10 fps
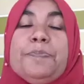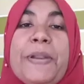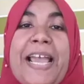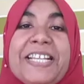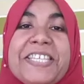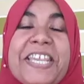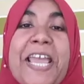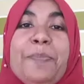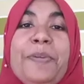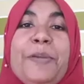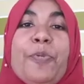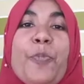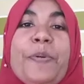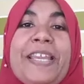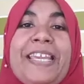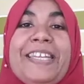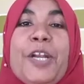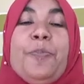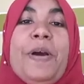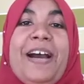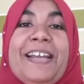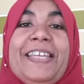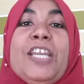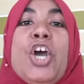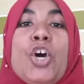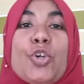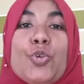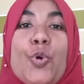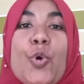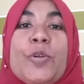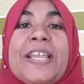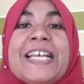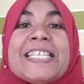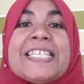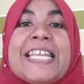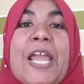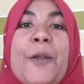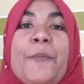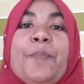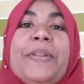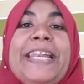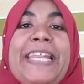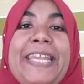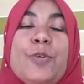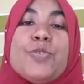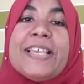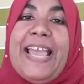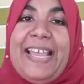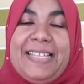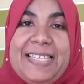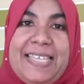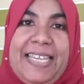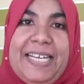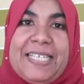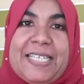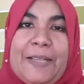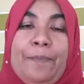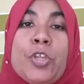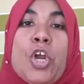Plants can be propagated by root, stem, leaves and seeds.